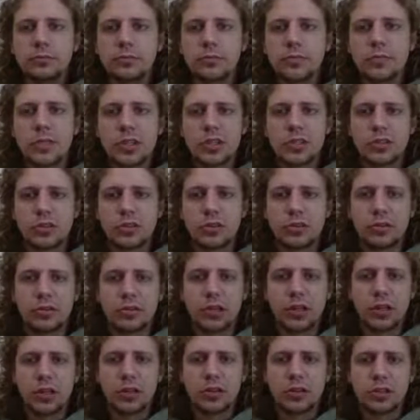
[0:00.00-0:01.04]
So
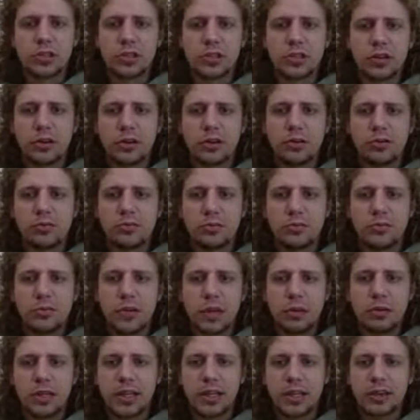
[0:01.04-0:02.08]
I'll just show
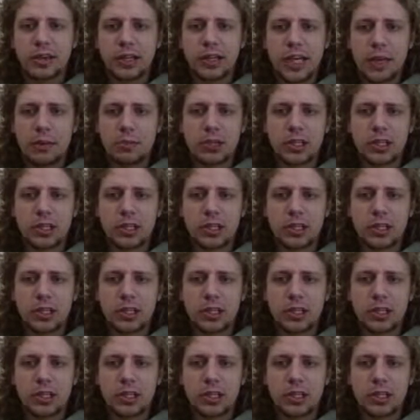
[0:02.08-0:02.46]
maybe the end of the game